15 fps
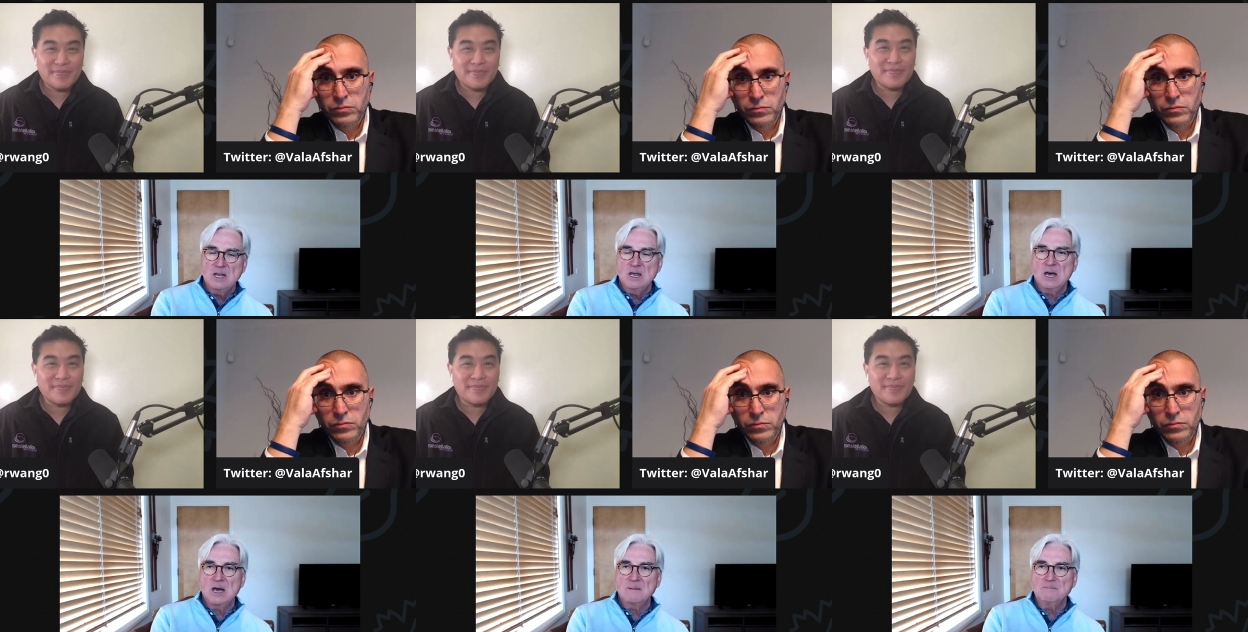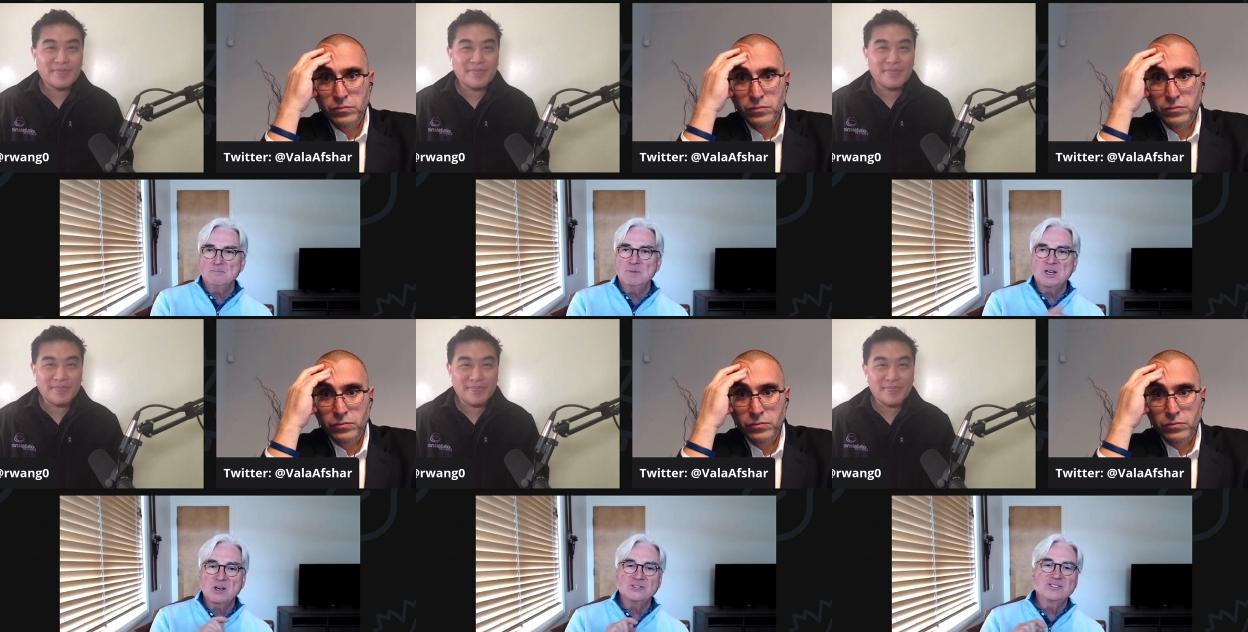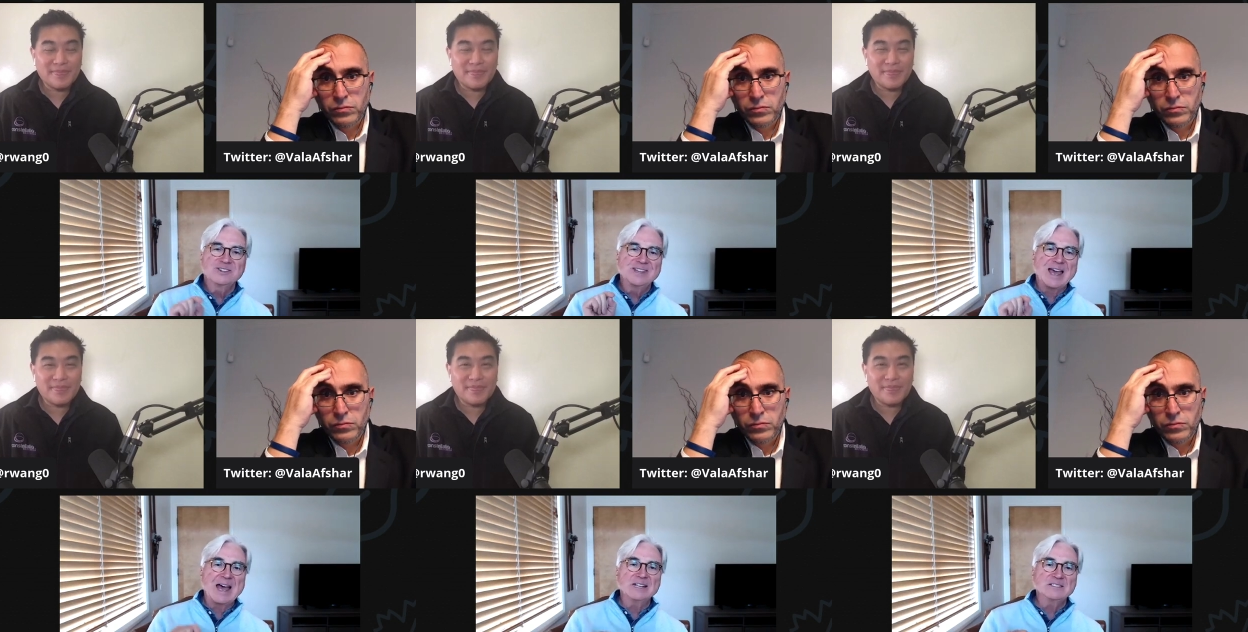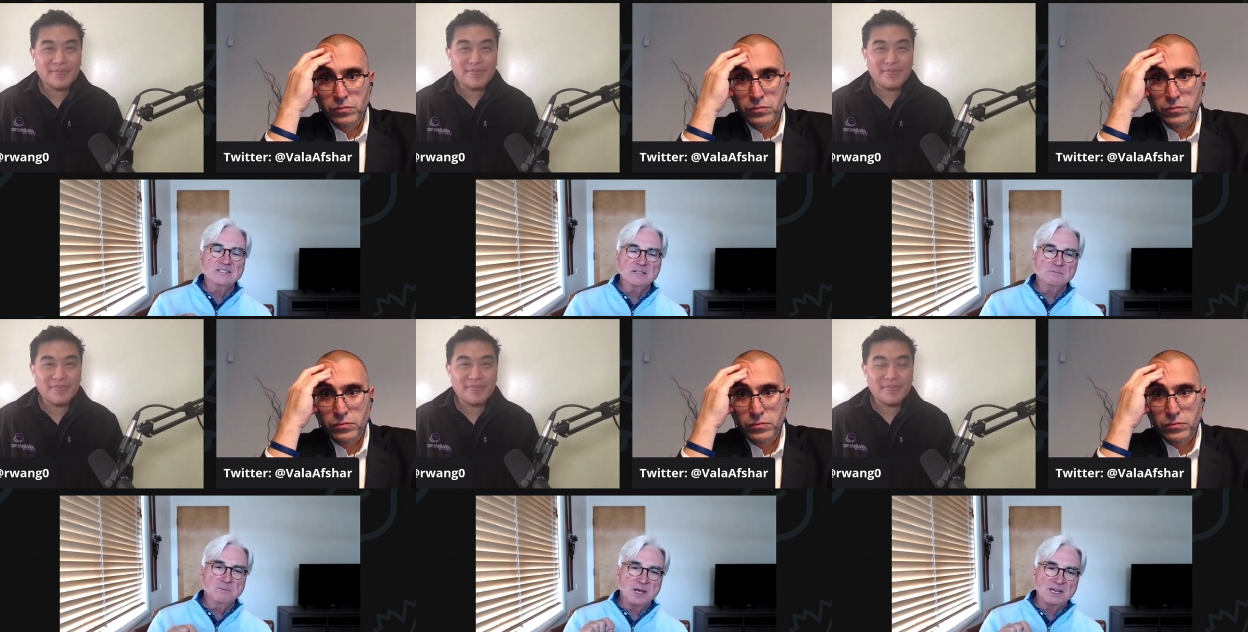Speaker 1: um, because that's
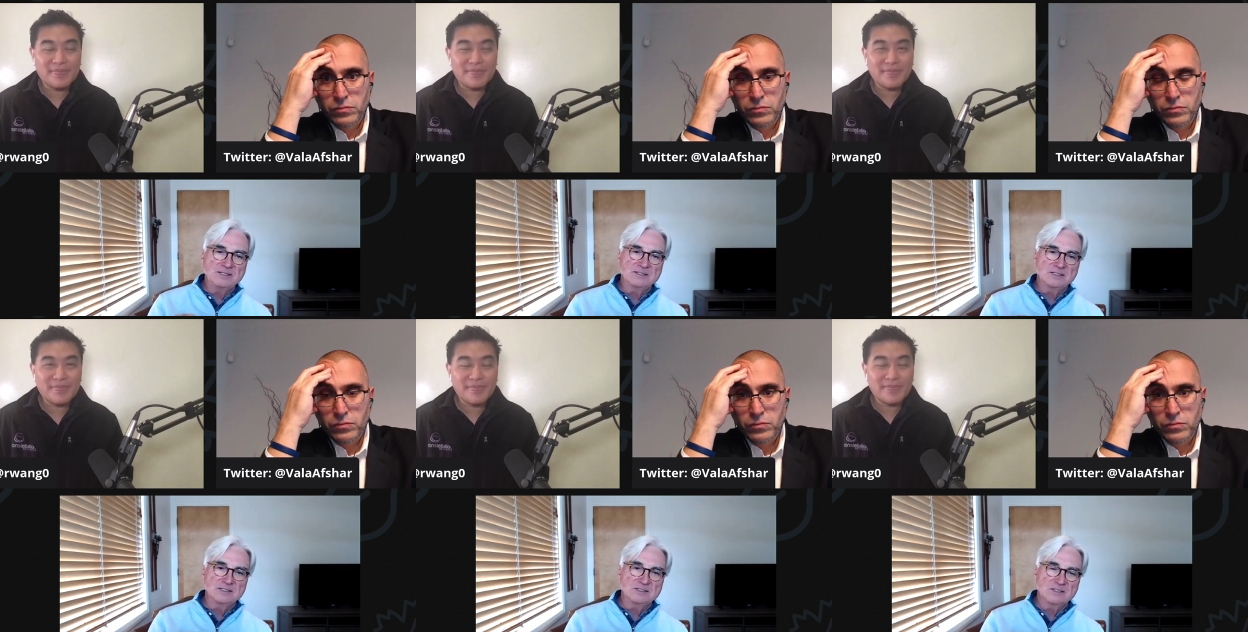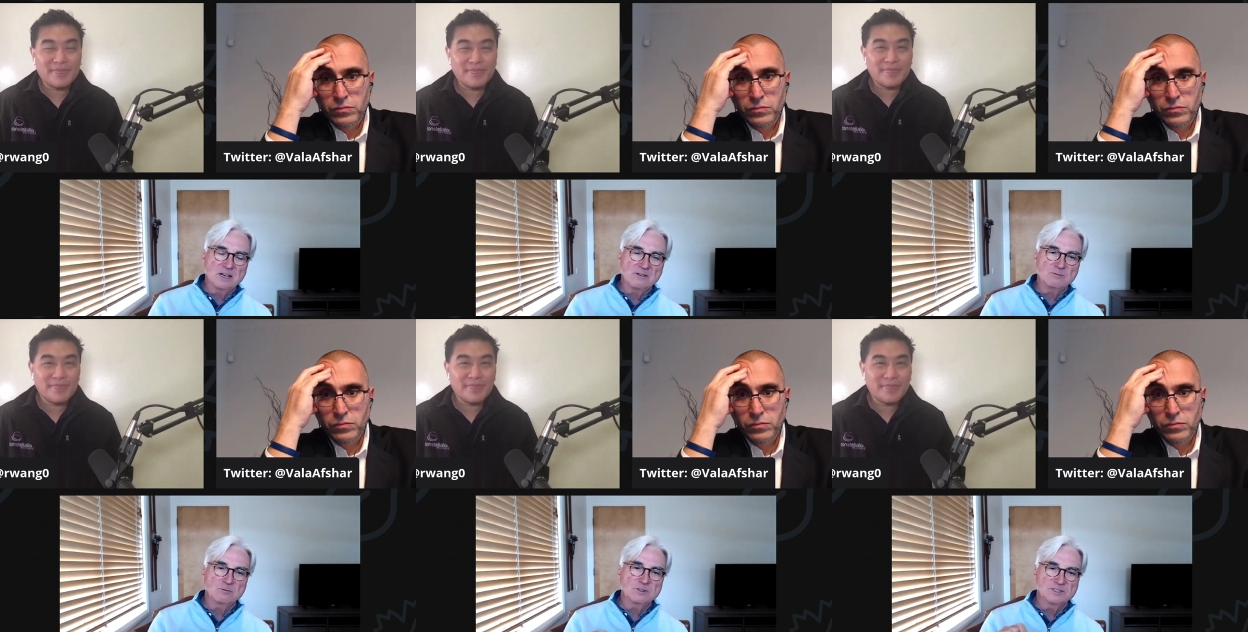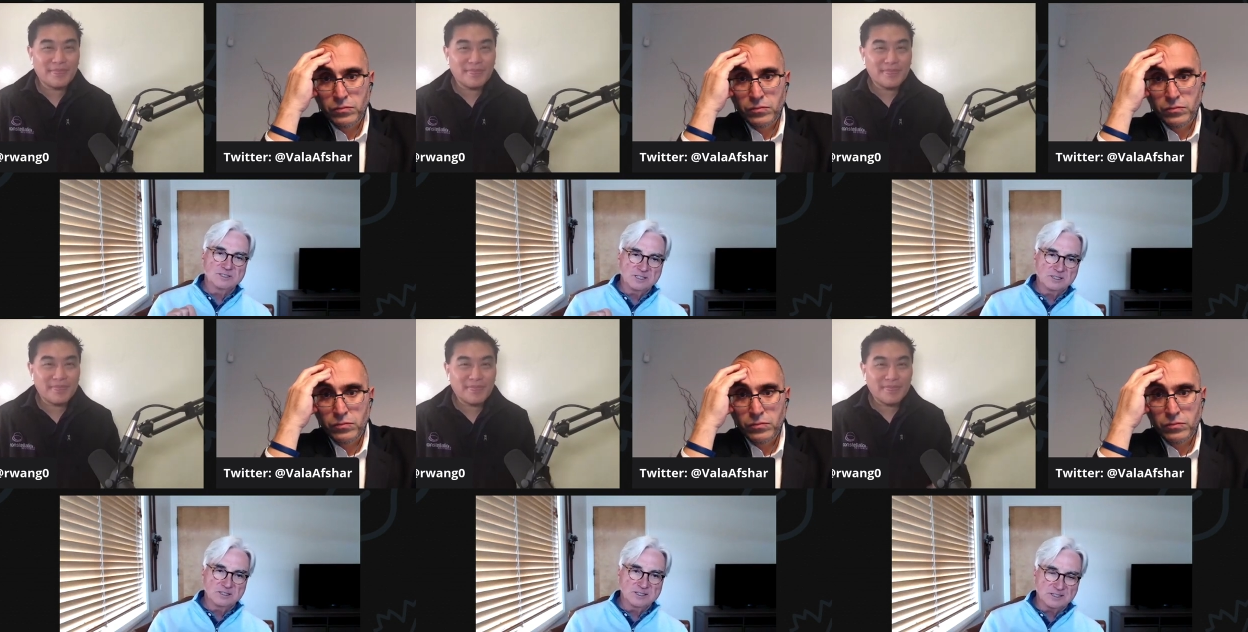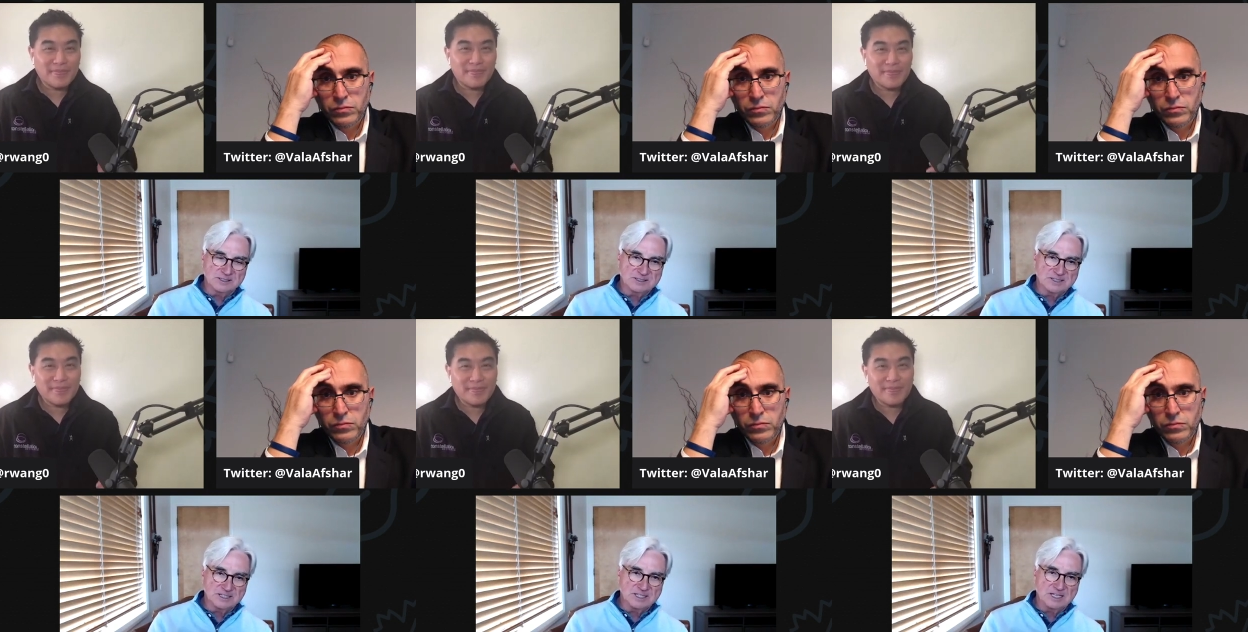the basis of
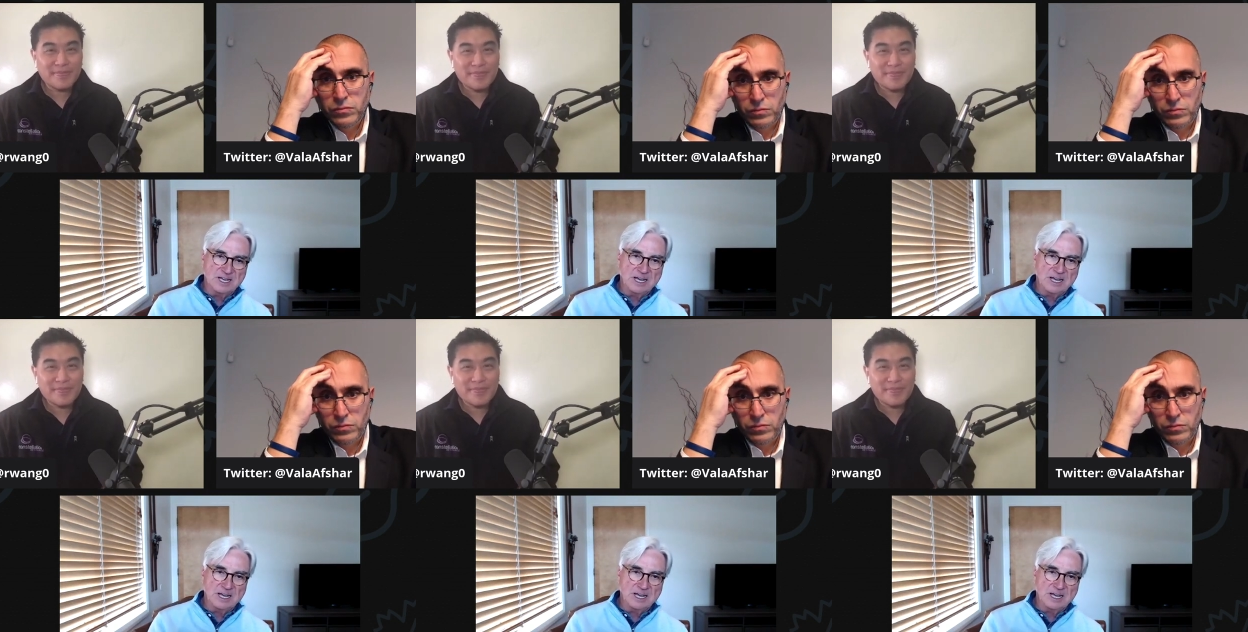resiliency.